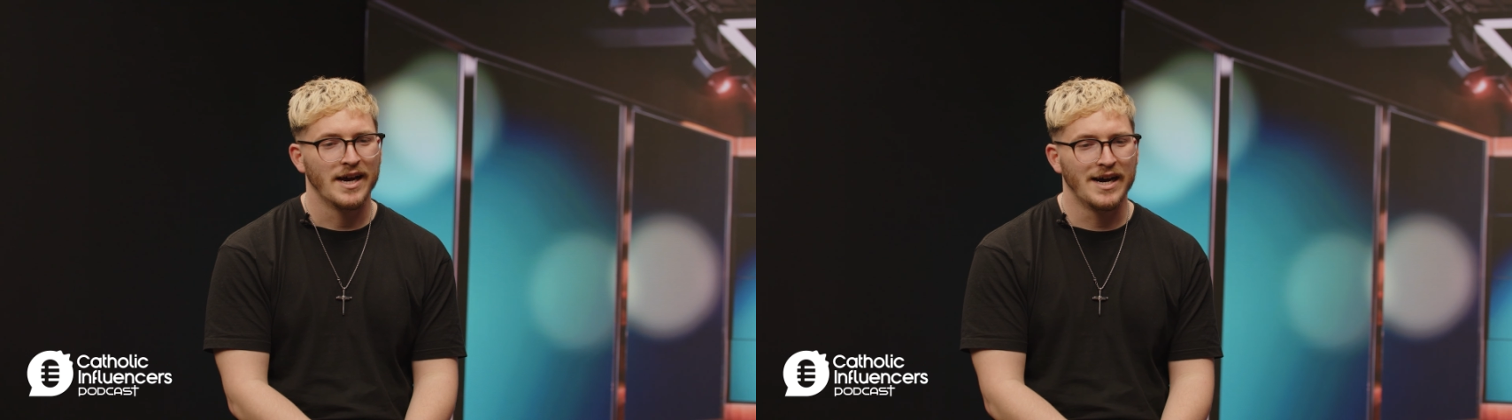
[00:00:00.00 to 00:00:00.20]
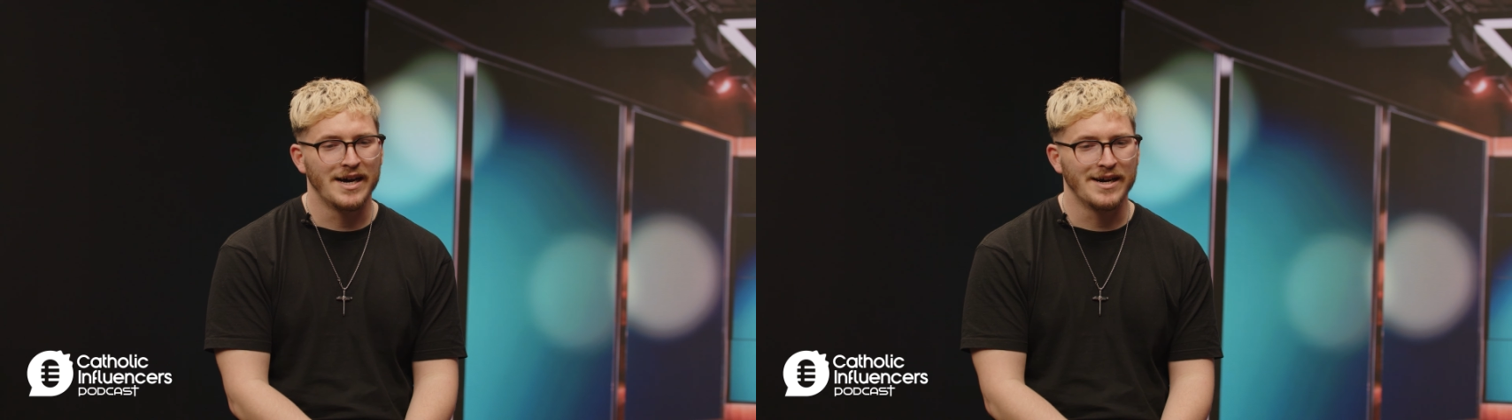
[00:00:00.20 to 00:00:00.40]

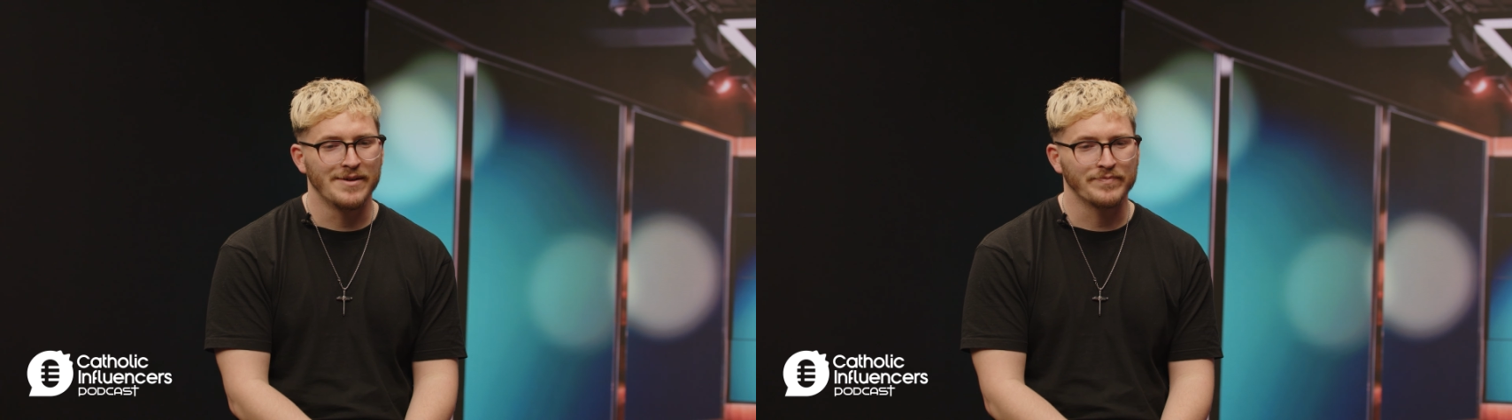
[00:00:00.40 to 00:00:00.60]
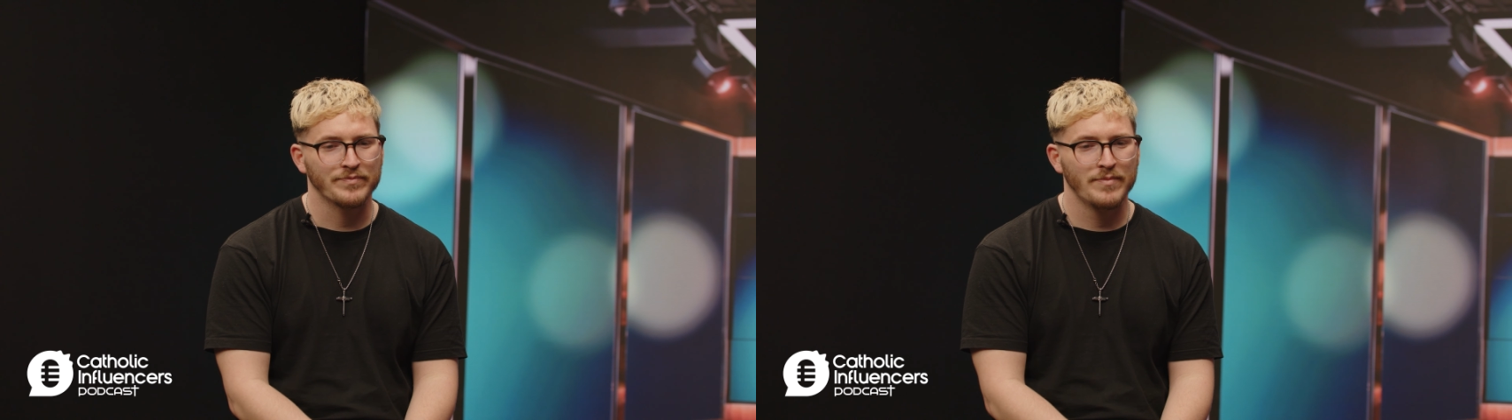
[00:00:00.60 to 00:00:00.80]

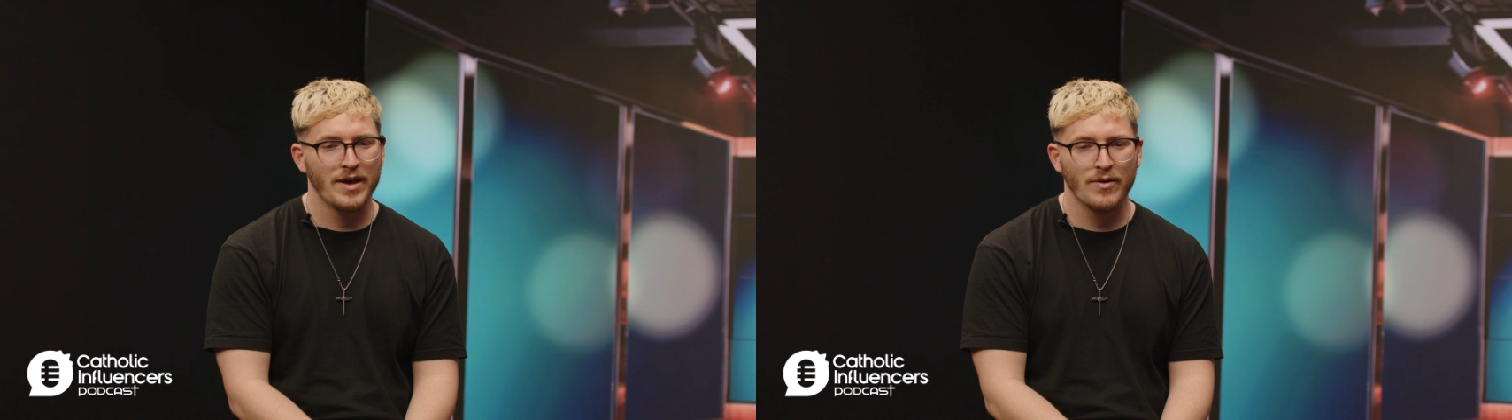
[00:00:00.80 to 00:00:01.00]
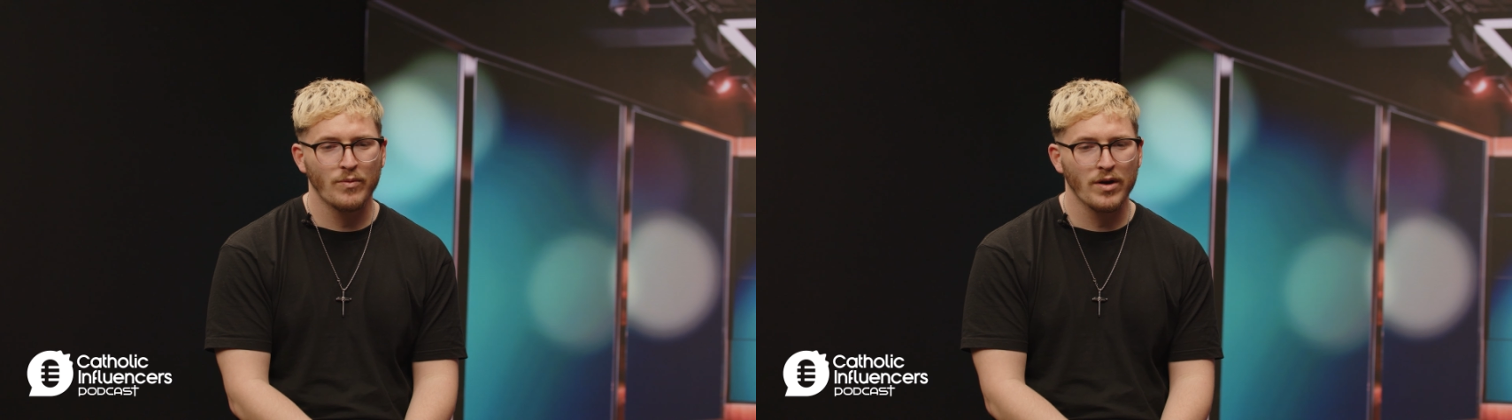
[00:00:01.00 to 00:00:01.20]

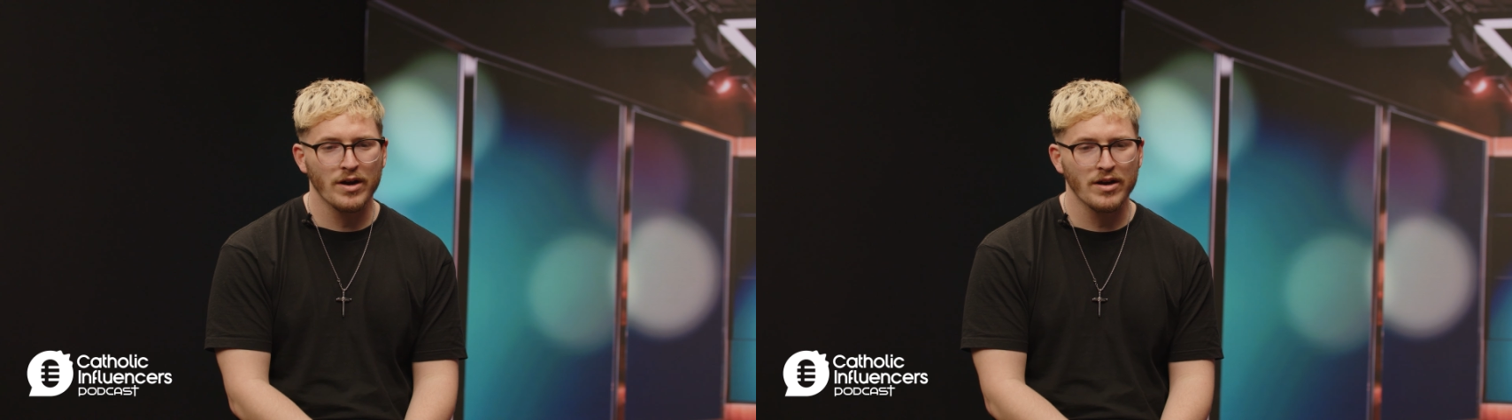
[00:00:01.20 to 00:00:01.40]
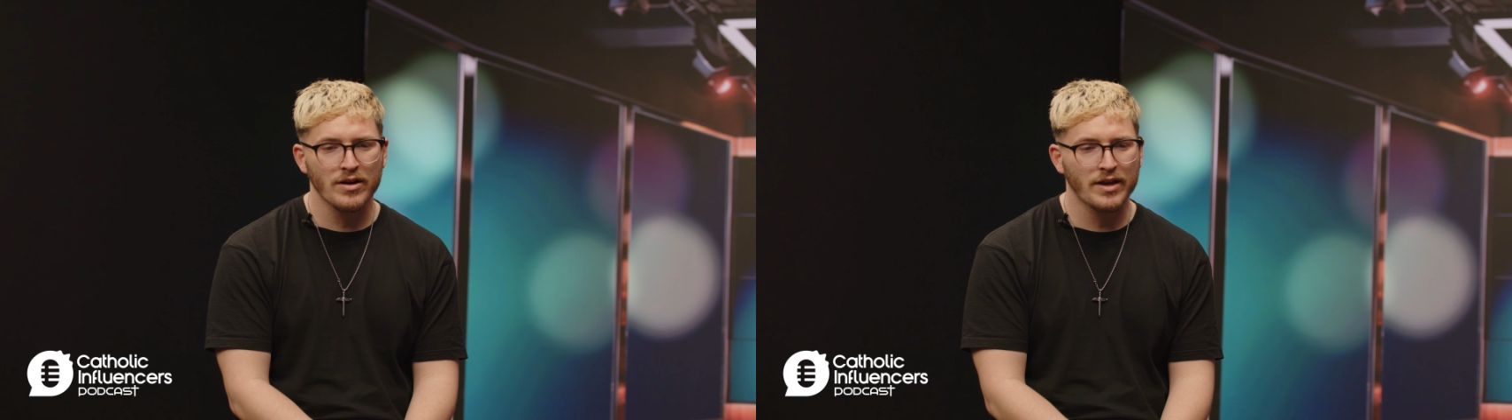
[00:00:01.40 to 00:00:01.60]
Man,
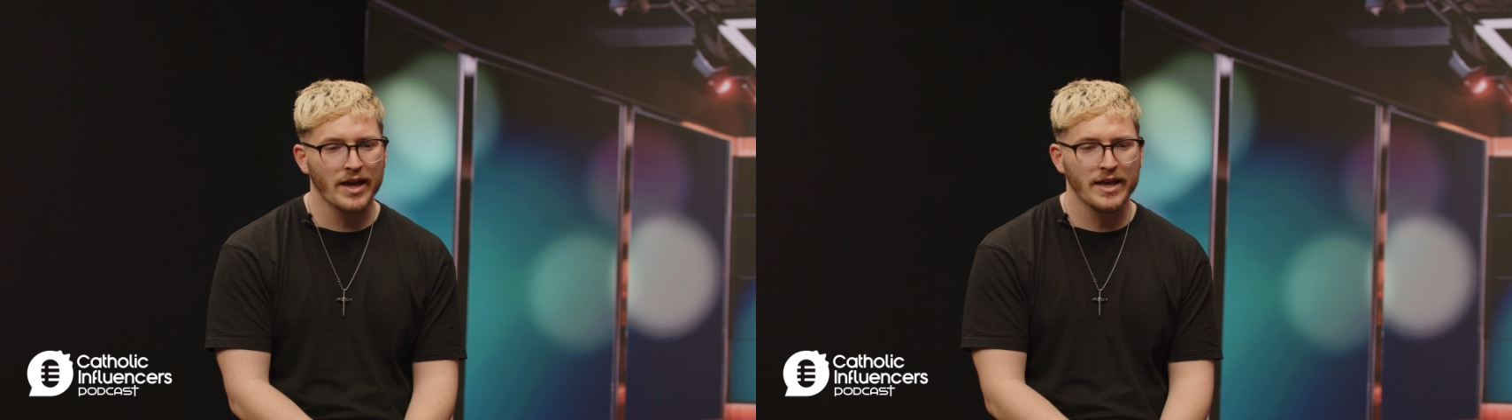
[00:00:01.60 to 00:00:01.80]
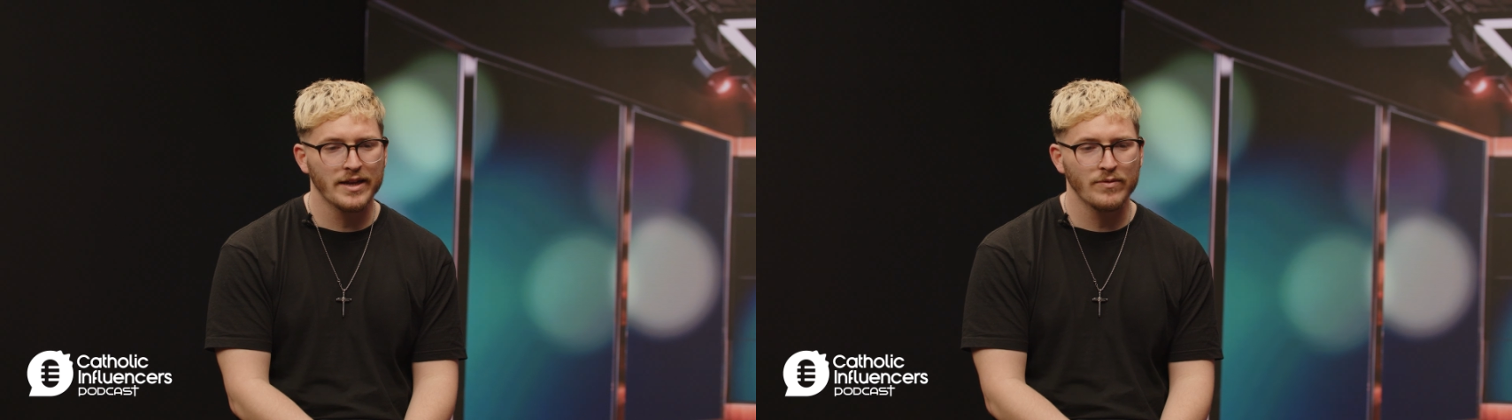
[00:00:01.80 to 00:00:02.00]
where
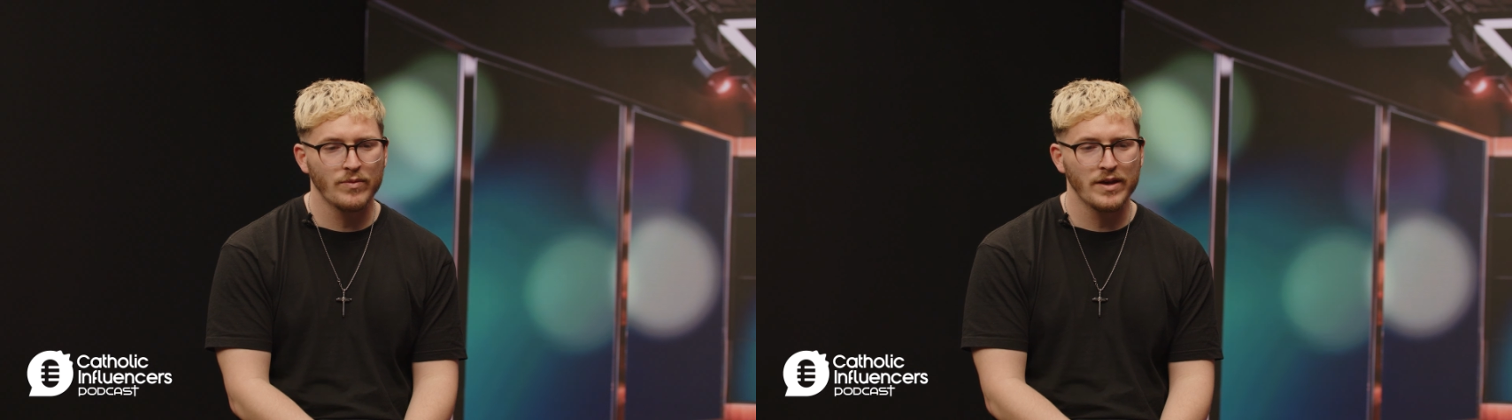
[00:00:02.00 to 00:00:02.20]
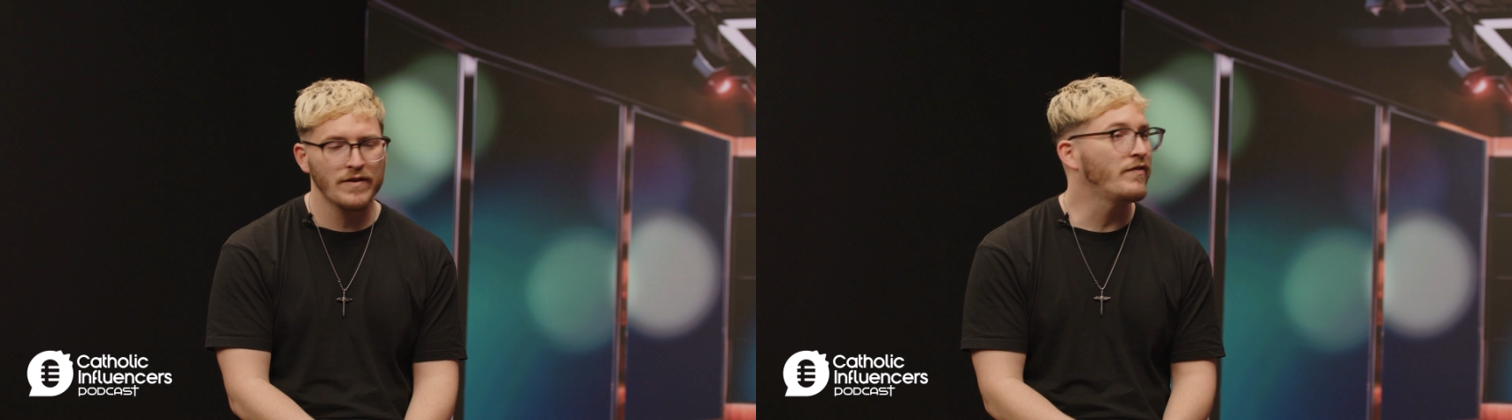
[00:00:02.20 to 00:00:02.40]
can
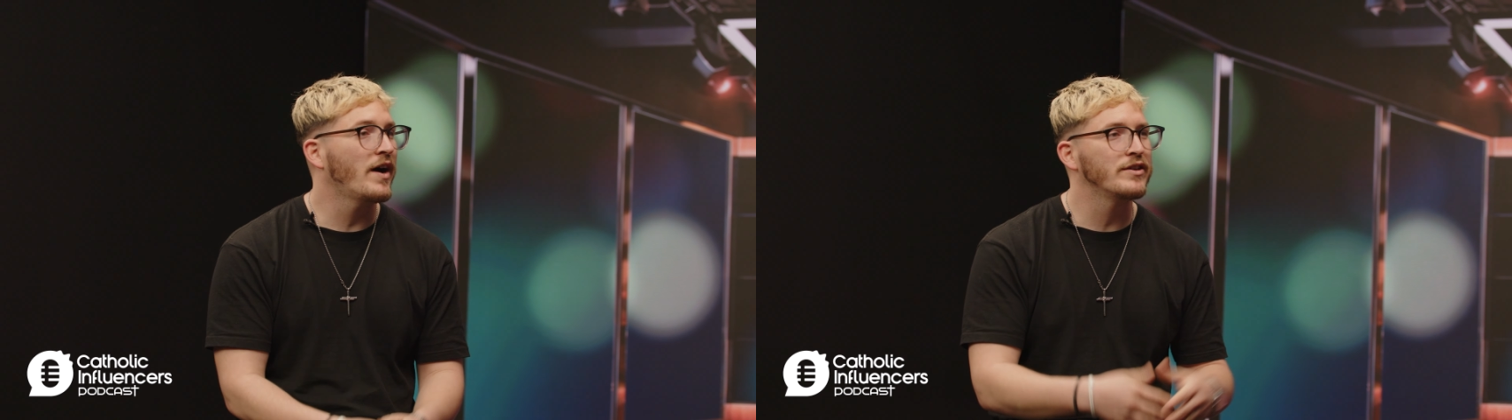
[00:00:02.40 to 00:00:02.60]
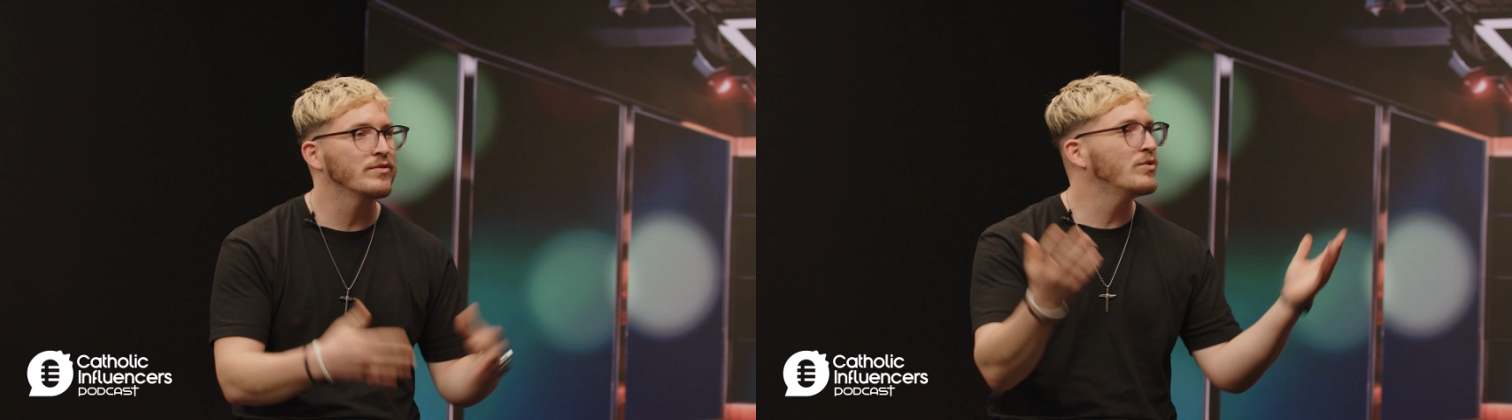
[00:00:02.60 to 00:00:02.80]
we
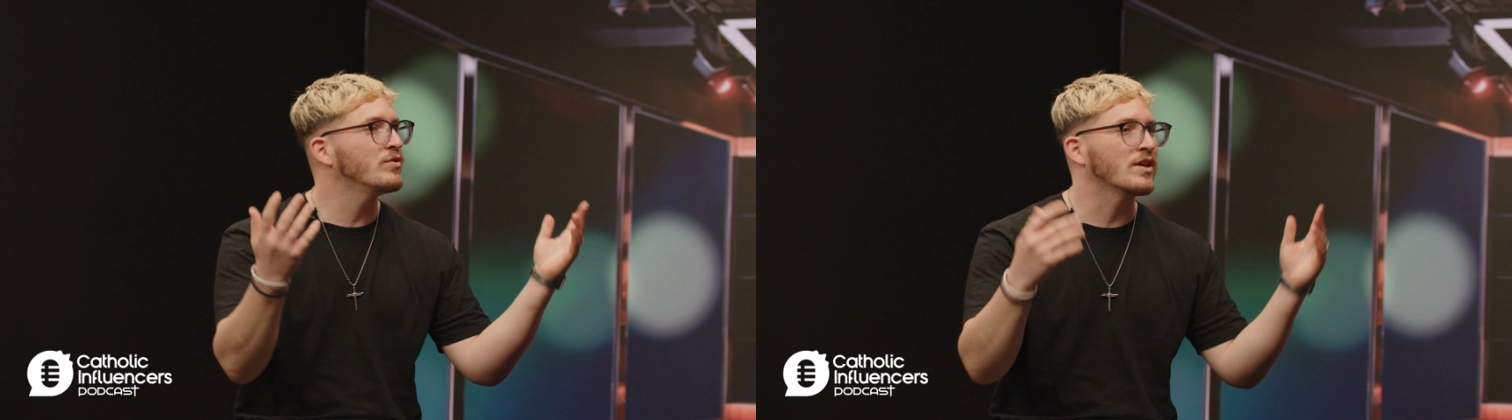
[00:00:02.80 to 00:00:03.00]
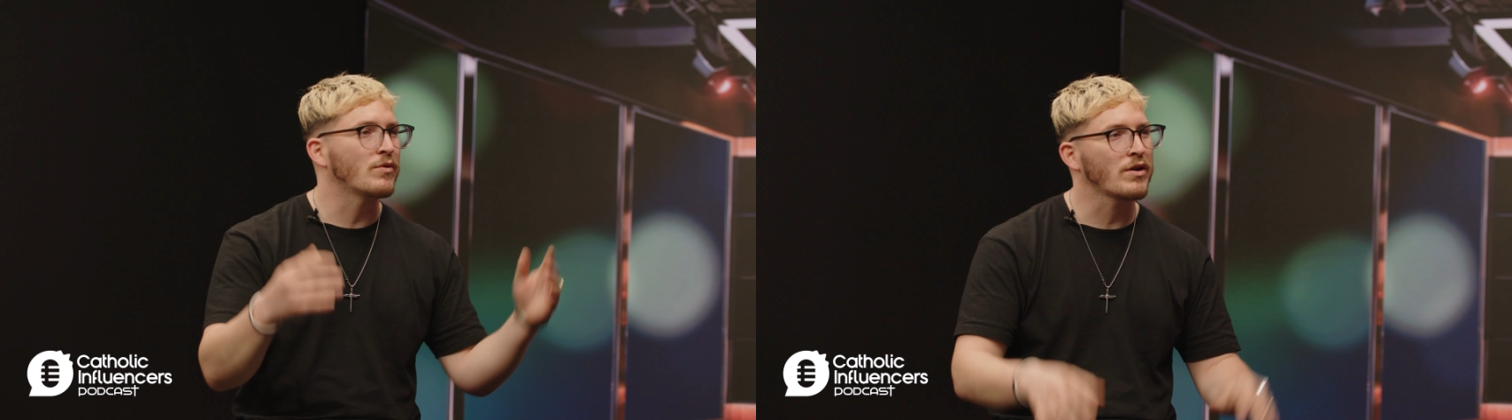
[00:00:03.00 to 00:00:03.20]
find your music?